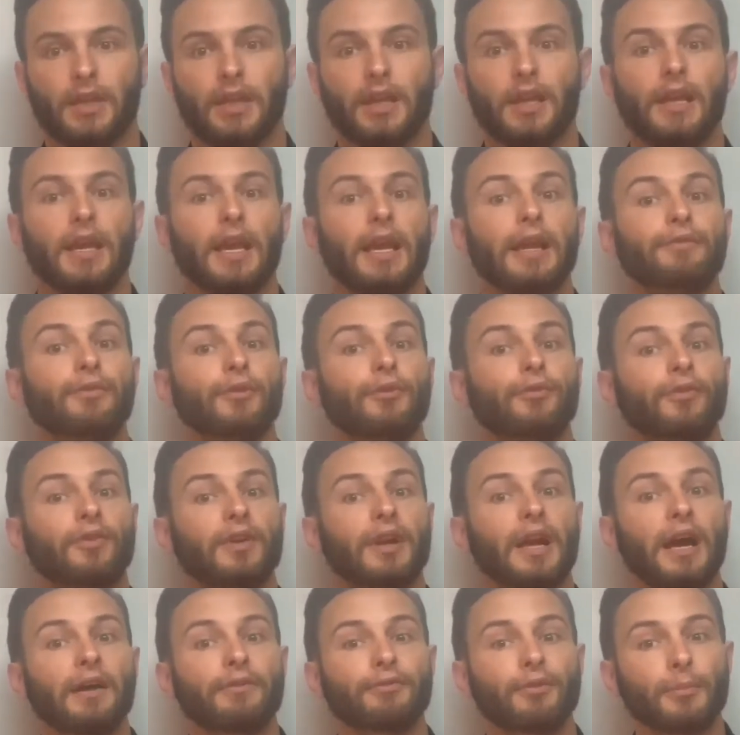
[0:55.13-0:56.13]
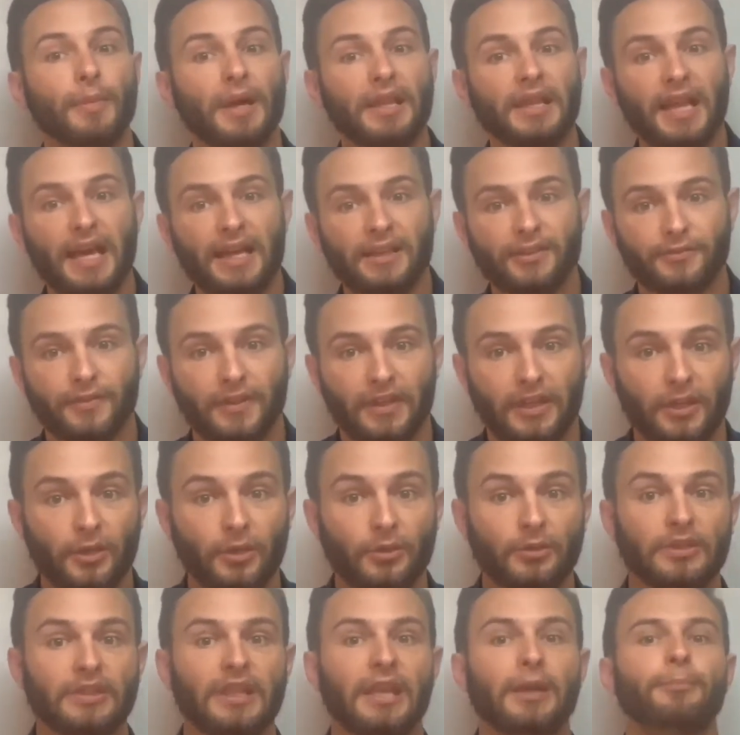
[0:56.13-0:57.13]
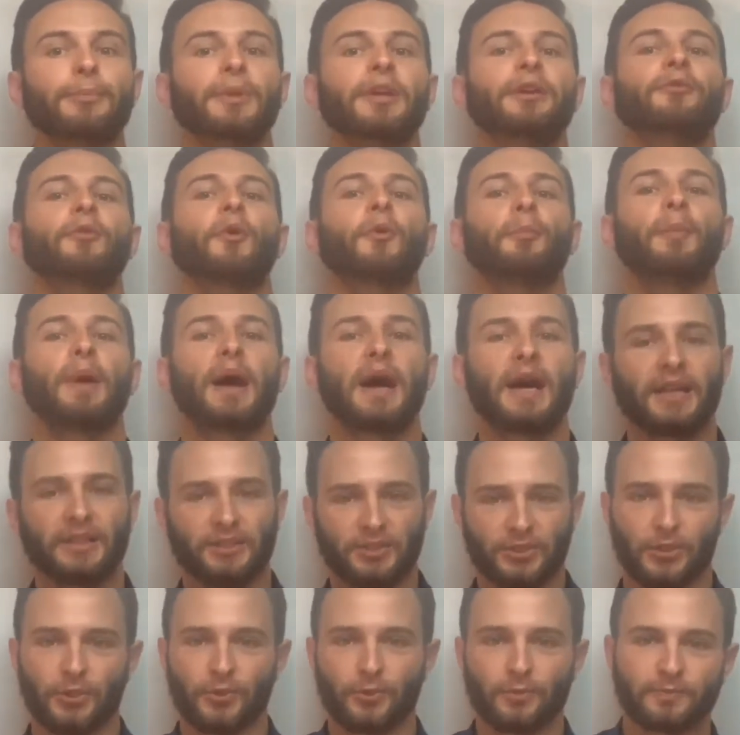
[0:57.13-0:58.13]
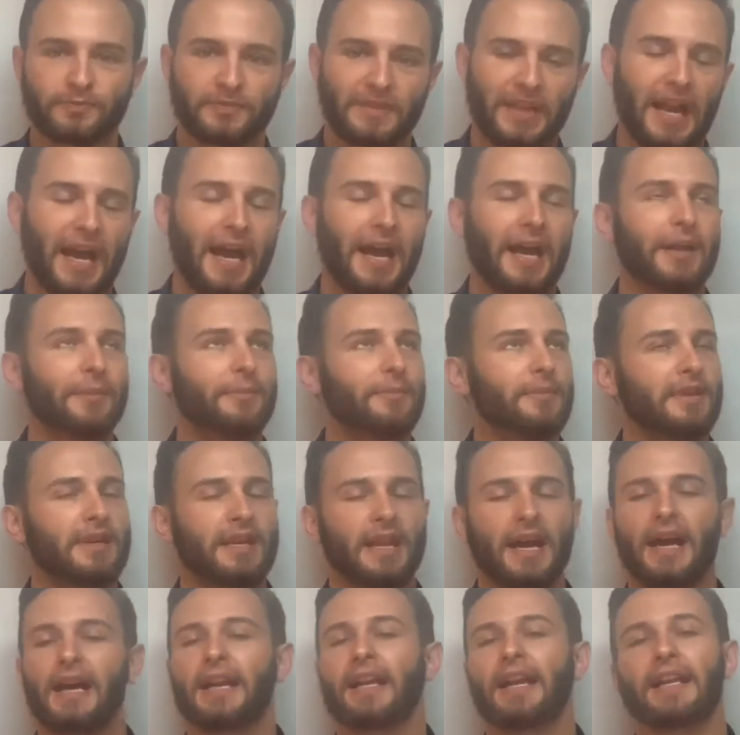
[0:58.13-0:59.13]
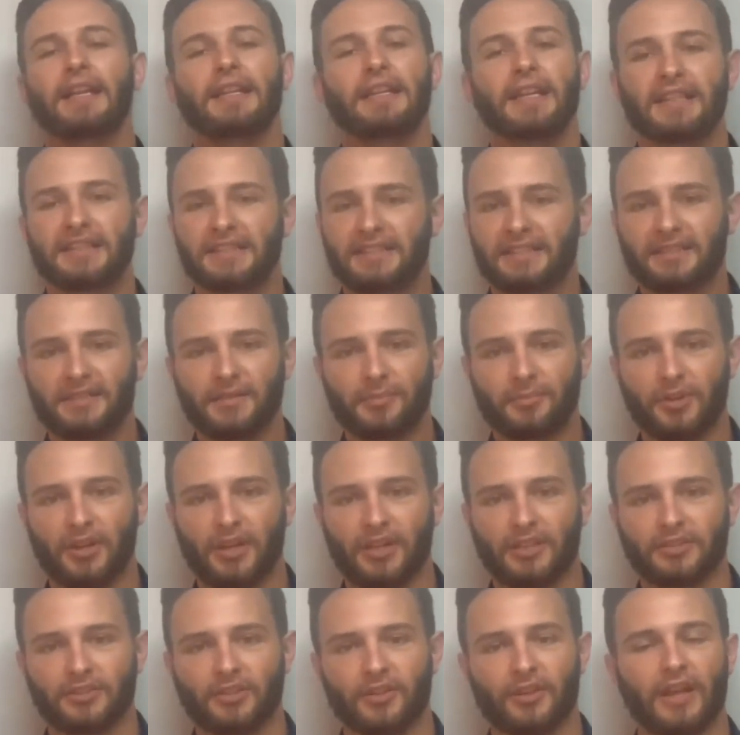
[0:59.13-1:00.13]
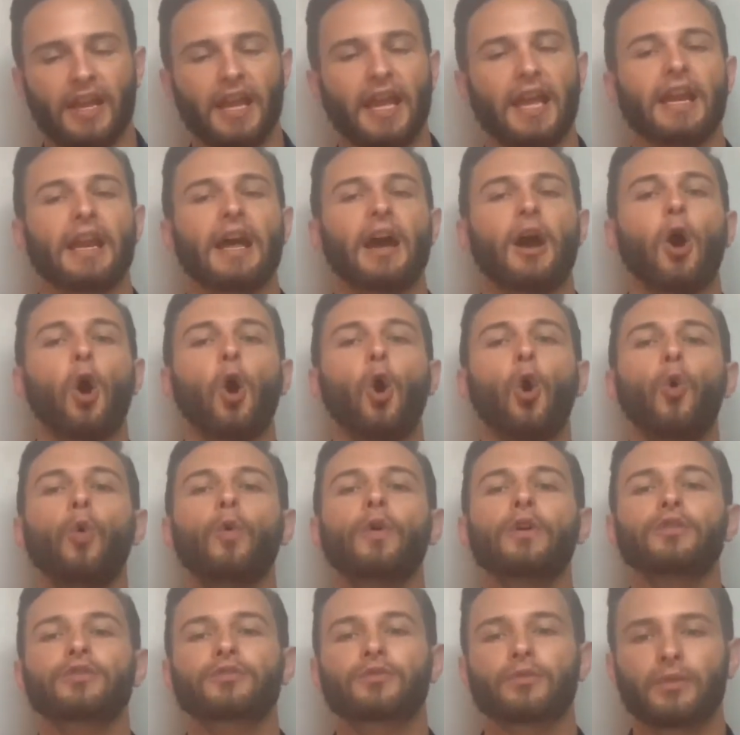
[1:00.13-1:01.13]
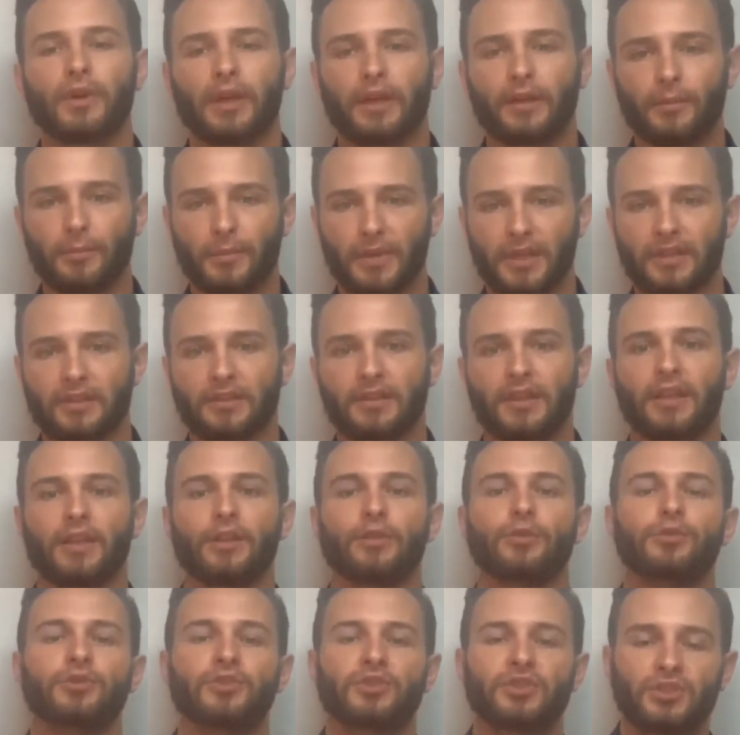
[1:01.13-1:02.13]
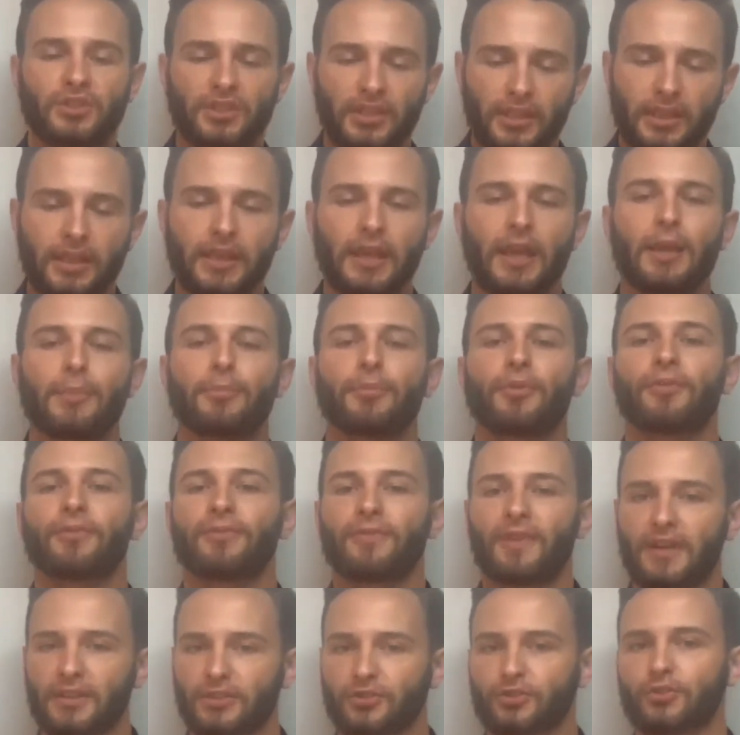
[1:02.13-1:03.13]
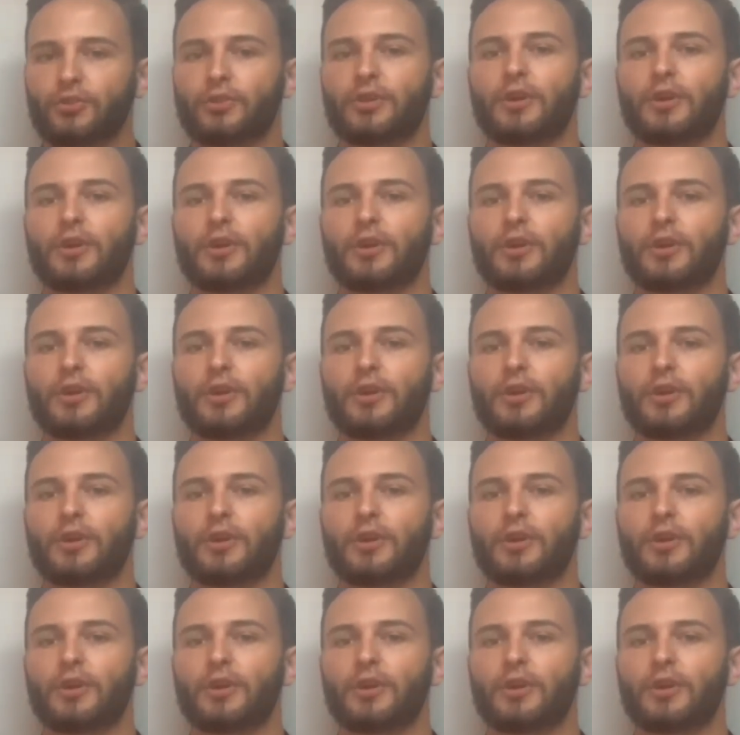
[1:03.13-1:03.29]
If you forgot from my last video, let me remind you, I'm not a licensed appraiser, and I always recommend that you seek a professional